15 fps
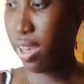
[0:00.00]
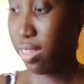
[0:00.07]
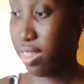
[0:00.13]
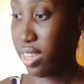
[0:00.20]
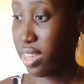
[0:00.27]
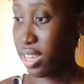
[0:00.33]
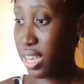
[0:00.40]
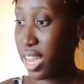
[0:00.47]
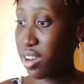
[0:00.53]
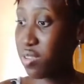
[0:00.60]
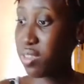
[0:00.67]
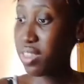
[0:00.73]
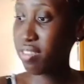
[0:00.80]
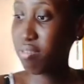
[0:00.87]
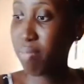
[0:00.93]
I think you can
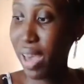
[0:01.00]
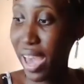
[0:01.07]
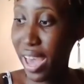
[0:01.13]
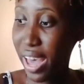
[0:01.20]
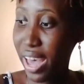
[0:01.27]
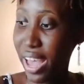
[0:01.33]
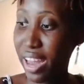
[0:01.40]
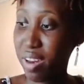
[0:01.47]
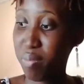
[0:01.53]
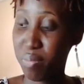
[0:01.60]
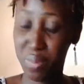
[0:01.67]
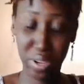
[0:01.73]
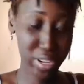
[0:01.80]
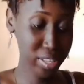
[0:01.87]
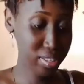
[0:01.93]
do this by
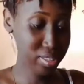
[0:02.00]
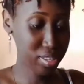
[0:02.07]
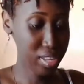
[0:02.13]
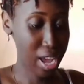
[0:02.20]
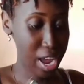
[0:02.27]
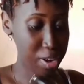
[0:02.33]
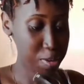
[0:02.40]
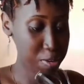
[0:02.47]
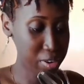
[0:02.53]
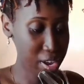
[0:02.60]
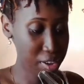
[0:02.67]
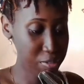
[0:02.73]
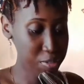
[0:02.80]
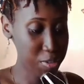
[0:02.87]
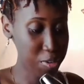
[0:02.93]
hand, but I don't
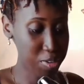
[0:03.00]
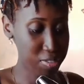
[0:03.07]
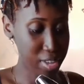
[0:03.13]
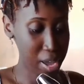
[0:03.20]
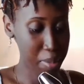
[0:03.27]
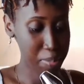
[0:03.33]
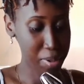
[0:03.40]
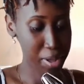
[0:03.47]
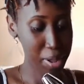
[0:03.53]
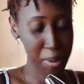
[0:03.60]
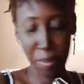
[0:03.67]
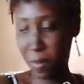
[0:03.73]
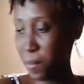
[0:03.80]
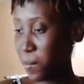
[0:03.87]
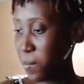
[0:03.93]
have those type of,
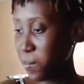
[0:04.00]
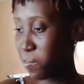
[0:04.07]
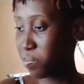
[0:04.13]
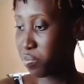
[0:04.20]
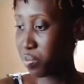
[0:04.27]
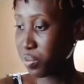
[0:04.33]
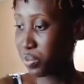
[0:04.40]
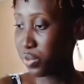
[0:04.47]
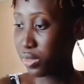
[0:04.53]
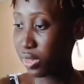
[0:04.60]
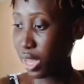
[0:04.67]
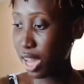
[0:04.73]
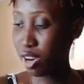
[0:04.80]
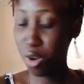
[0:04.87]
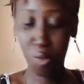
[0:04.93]

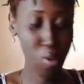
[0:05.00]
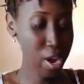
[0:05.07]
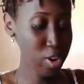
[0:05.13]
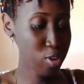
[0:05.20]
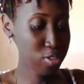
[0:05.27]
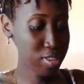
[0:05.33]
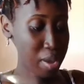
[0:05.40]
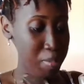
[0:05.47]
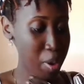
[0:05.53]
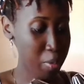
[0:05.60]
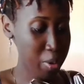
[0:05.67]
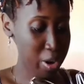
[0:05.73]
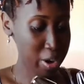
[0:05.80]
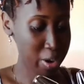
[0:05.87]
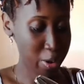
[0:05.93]
I don't want those type
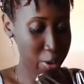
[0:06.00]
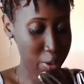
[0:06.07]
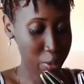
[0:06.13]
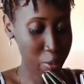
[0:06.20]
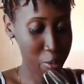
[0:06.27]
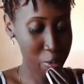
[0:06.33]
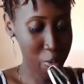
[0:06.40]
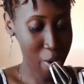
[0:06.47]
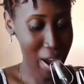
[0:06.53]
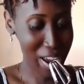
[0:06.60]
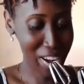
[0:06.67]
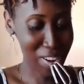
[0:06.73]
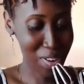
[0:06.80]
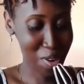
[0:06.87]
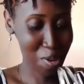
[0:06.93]
of workout
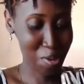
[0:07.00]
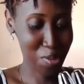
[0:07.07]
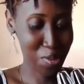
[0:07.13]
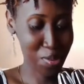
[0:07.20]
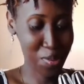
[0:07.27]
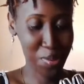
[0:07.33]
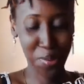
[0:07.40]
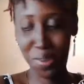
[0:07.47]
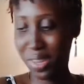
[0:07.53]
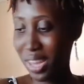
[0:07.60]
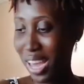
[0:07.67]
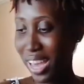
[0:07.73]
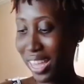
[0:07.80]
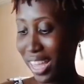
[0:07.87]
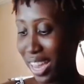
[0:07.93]
right now, so
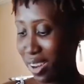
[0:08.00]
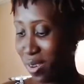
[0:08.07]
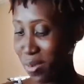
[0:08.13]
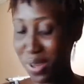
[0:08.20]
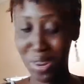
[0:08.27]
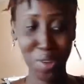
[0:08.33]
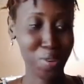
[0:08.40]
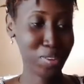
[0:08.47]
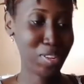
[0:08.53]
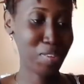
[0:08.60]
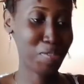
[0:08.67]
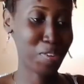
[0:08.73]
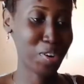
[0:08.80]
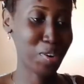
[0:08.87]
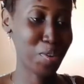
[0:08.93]
I can do without
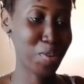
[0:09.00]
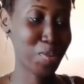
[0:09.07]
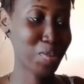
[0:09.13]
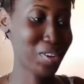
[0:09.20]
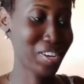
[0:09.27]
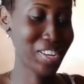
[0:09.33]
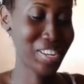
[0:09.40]
it for now.